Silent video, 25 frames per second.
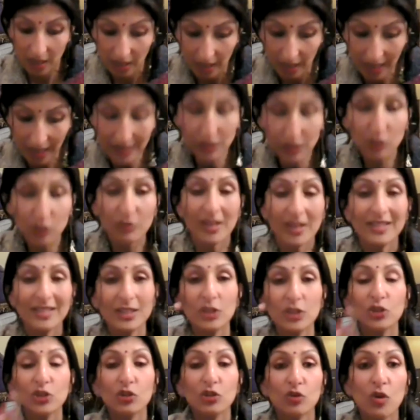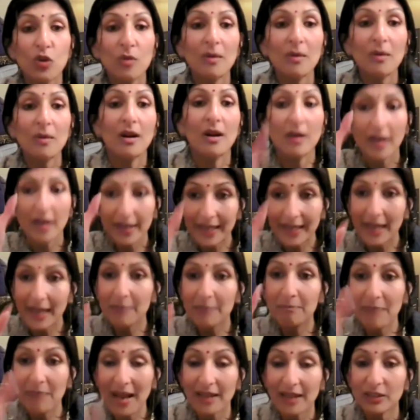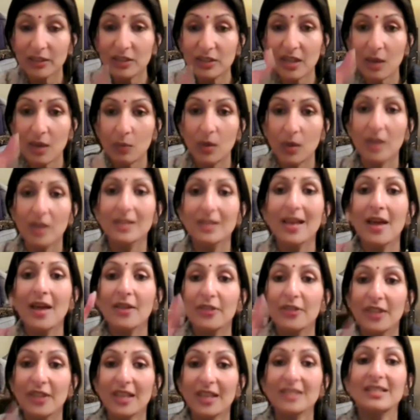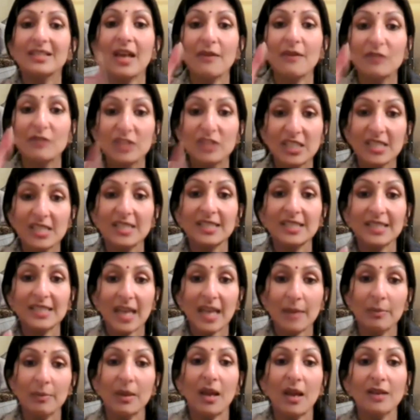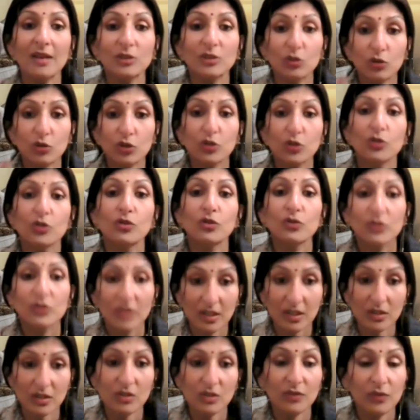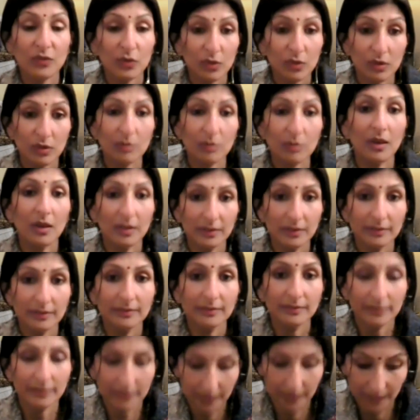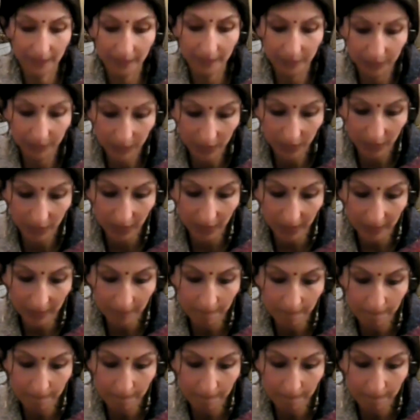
has created trauma. Again, back to that word, things that have destabilized your true sense of who you are. Okay.